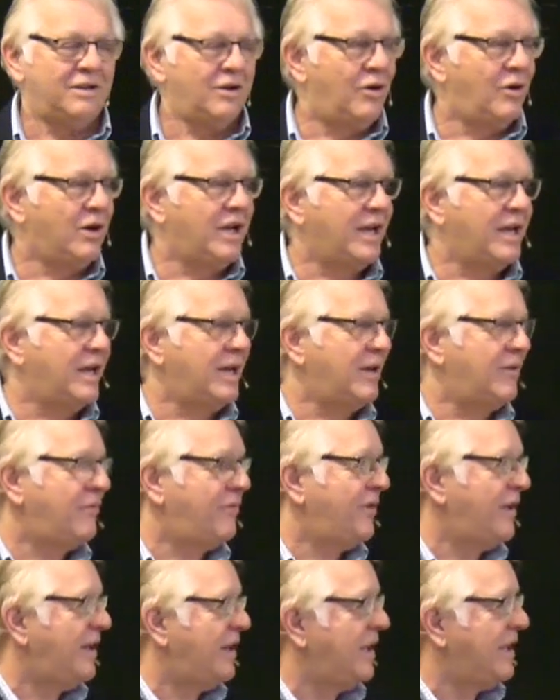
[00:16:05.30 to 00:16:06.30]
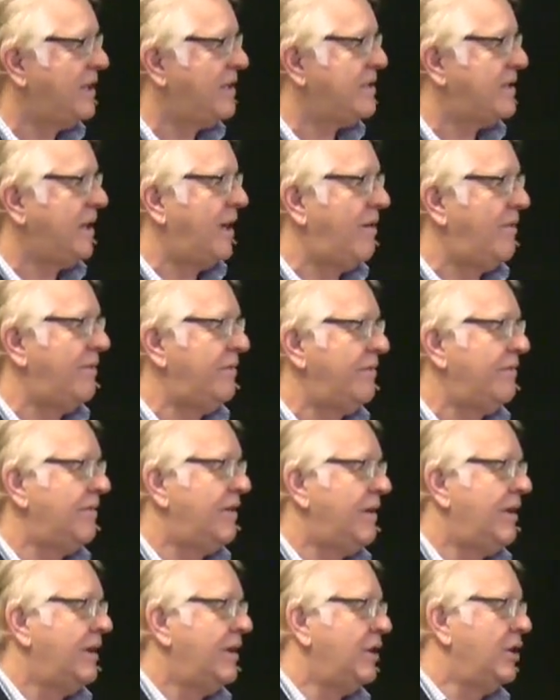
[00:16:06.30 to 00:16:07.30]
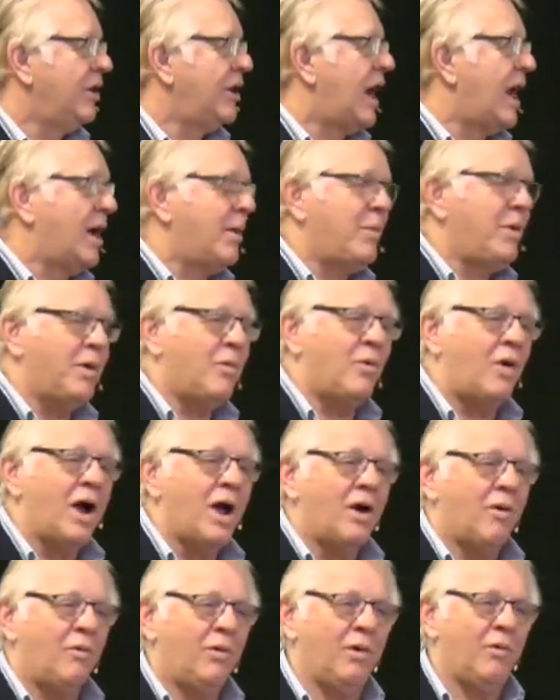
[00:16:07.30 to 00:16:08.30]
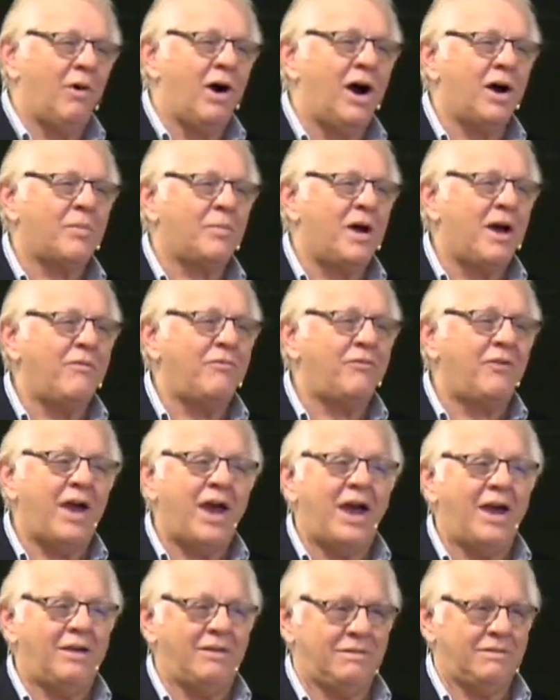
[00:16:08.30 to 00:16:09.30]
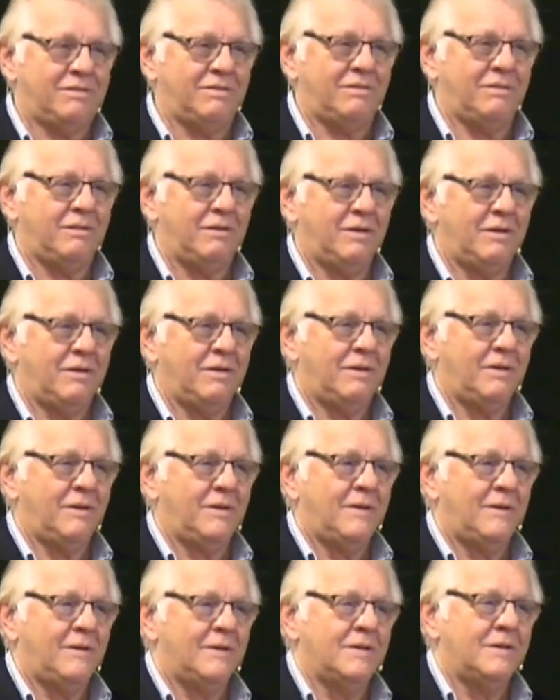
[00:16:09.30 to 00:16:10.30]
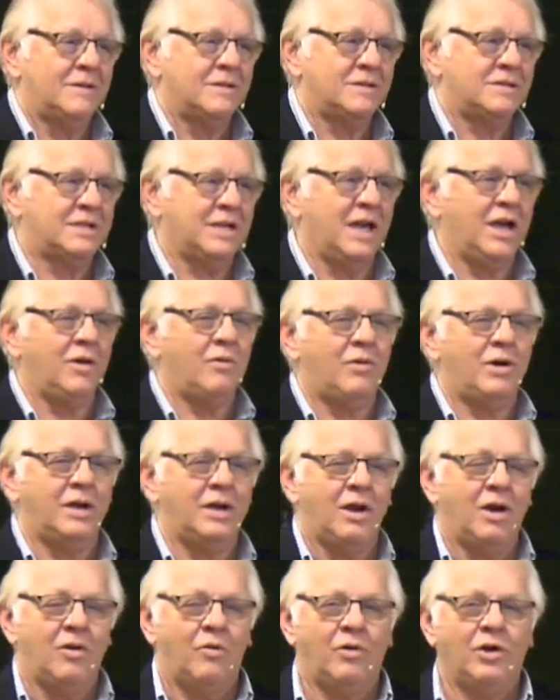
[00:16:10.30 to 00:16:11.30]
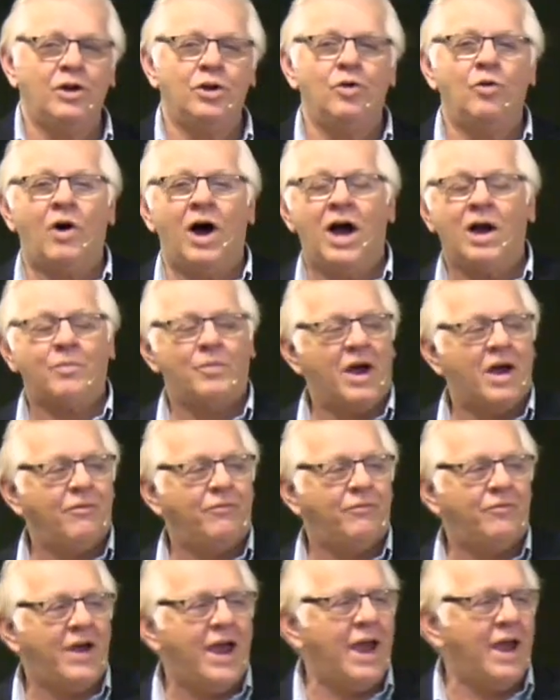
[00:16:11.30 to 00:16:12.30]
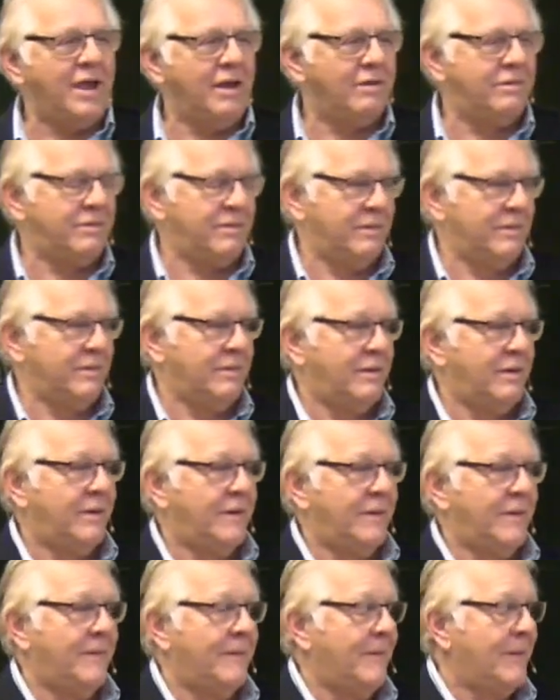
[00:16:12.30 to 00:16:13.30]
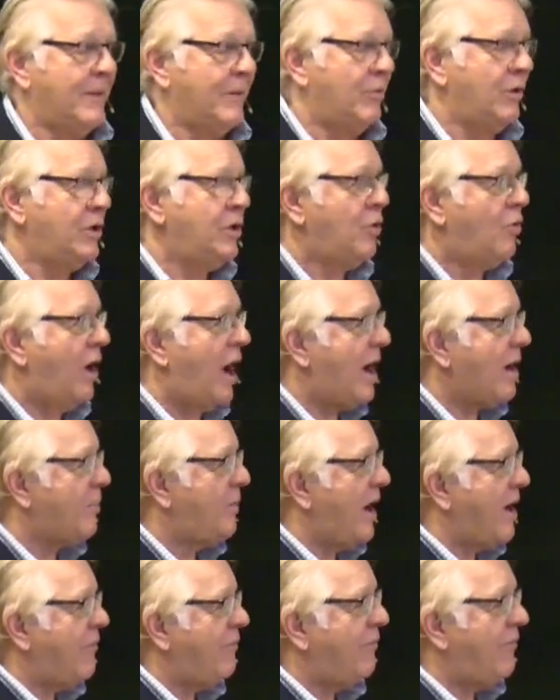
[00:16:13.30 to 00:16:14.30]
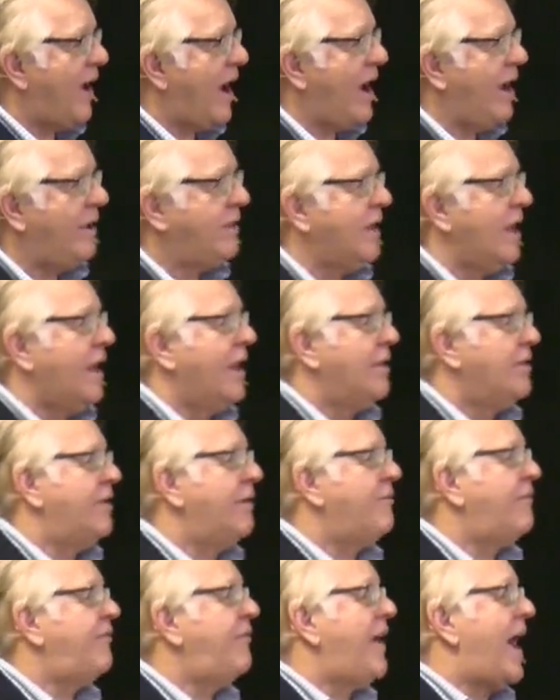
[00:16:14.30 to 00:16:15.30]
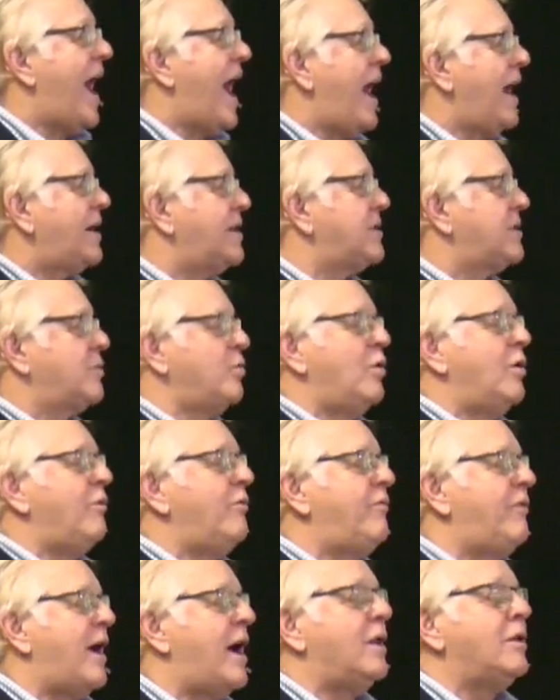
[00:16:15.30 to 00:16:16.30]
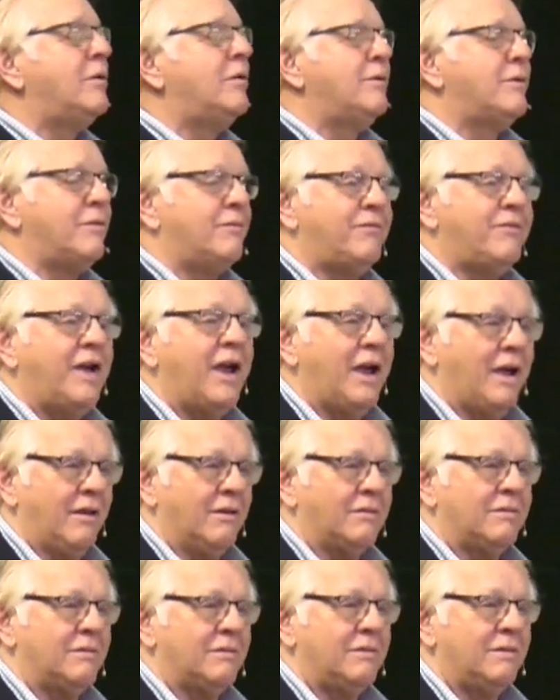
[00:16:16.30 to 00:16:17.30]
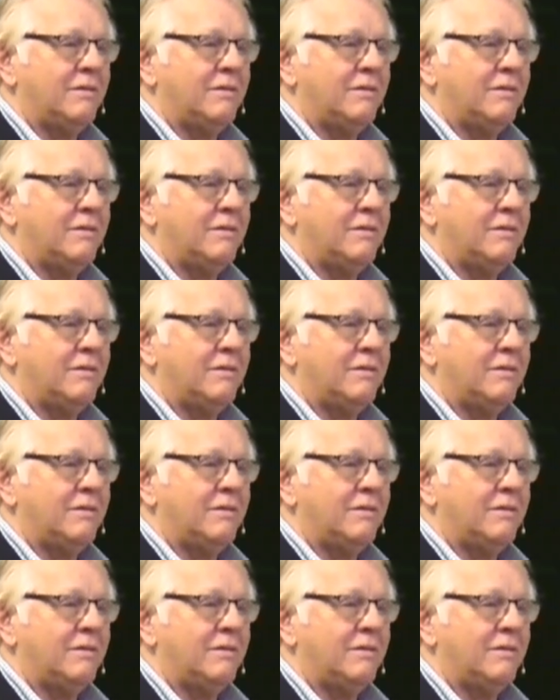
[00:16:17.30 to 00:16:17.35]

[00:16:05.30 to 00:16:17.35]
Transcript: Don't get in the feeling stuff. You got to be... We walk by faith. See, when you walk by faith, the facts will follow the faith.